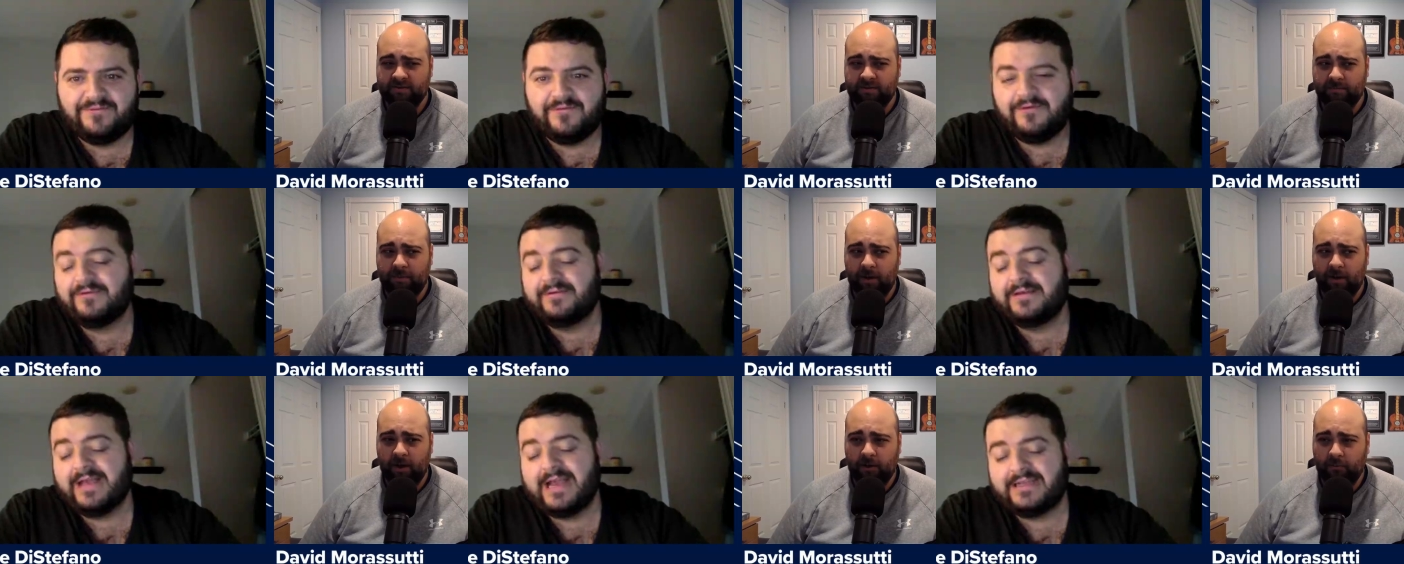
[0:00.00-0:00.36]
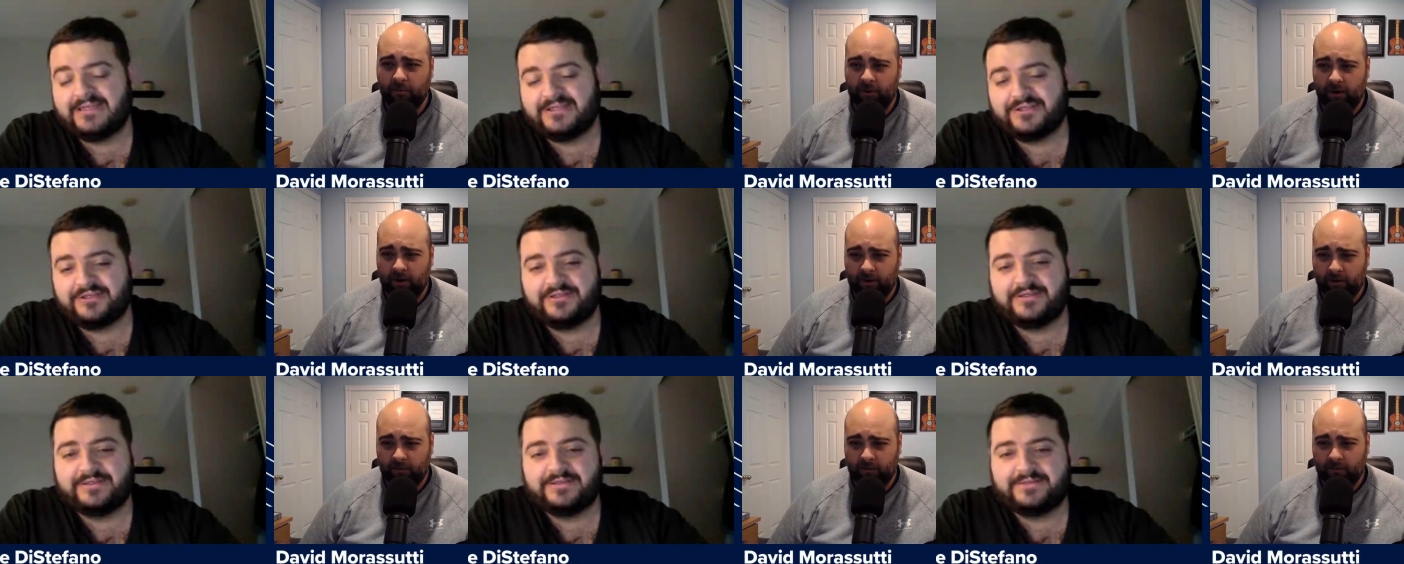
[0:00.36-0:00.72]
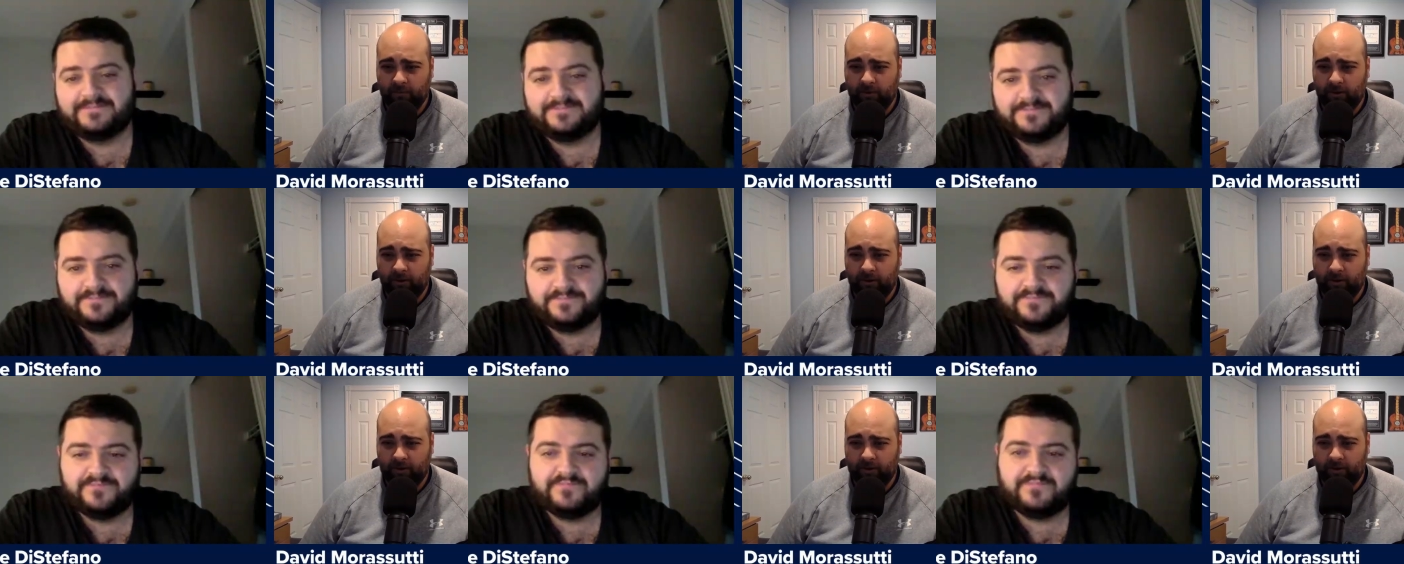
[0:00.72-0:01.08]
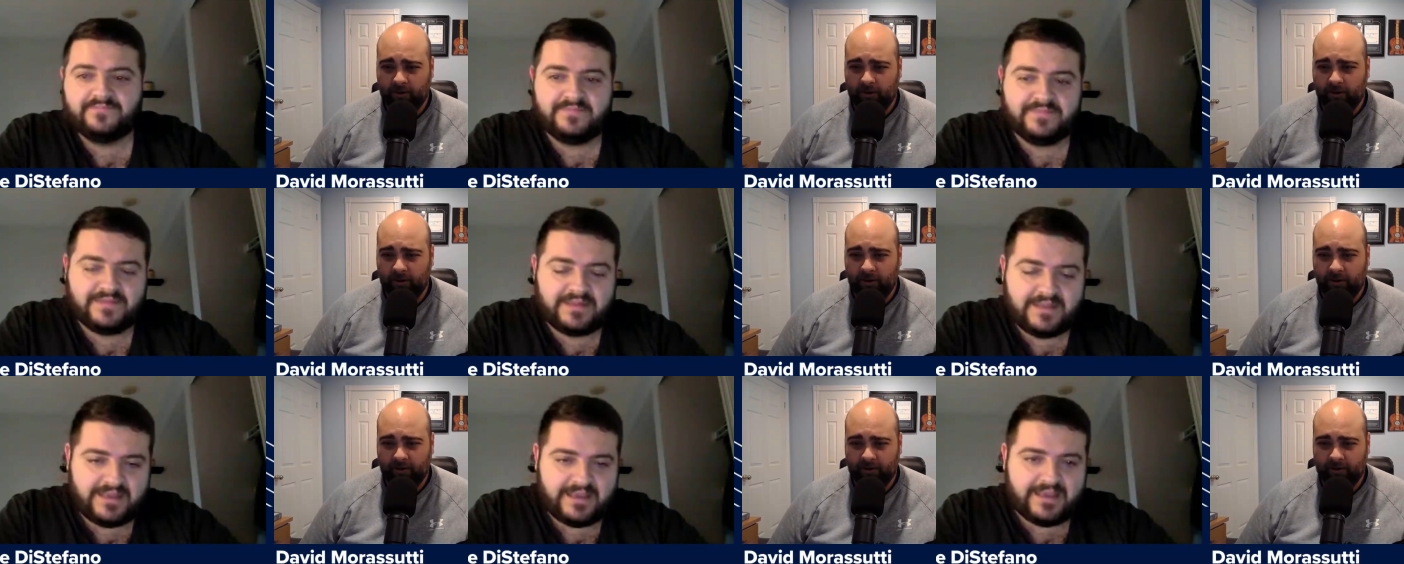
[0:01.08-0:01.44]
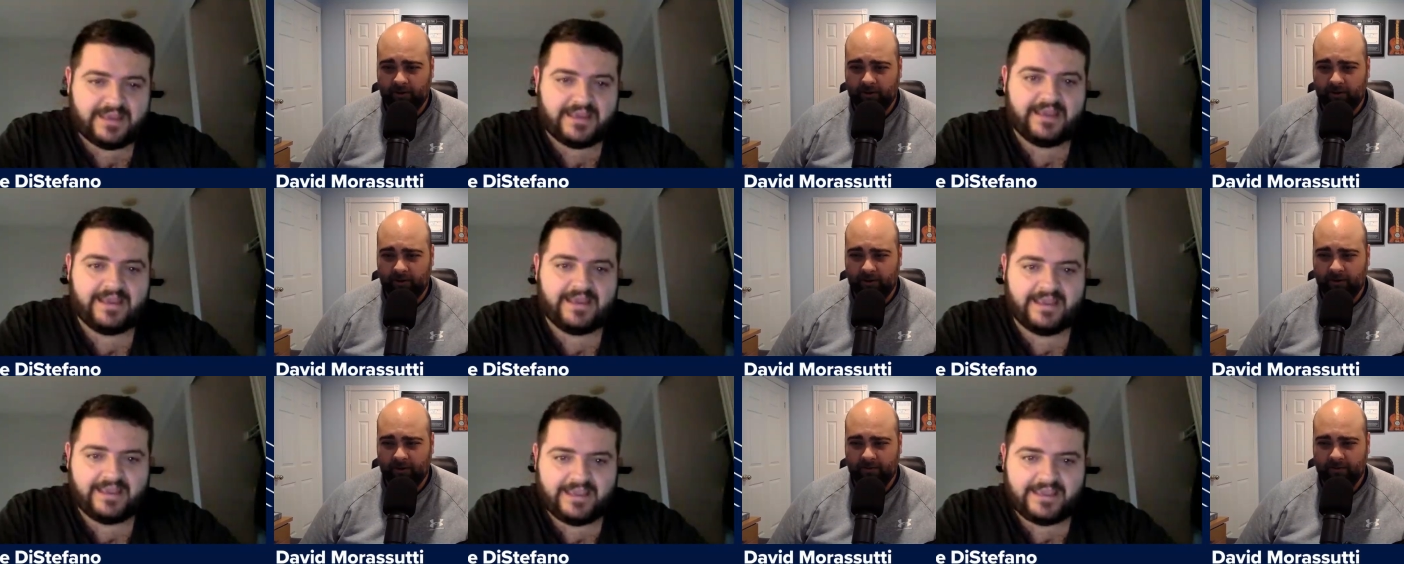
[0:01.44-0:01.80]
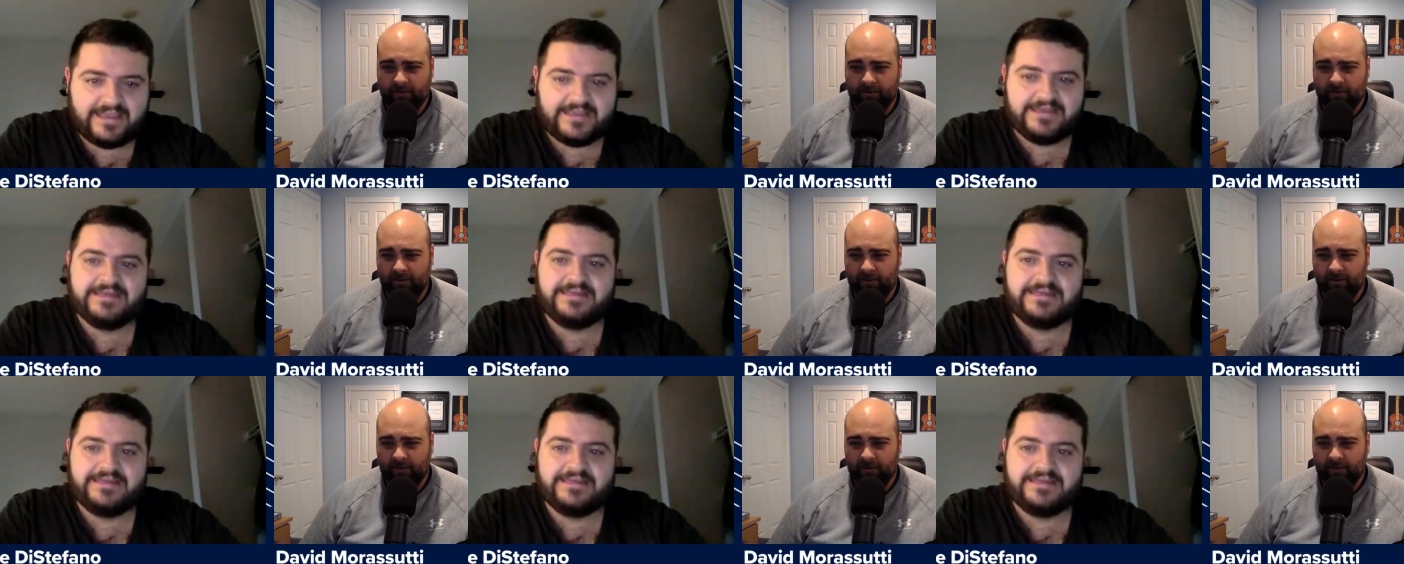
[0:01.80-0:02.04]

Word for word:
Speaker 1: gives the puck away on a break. Yeah, uh,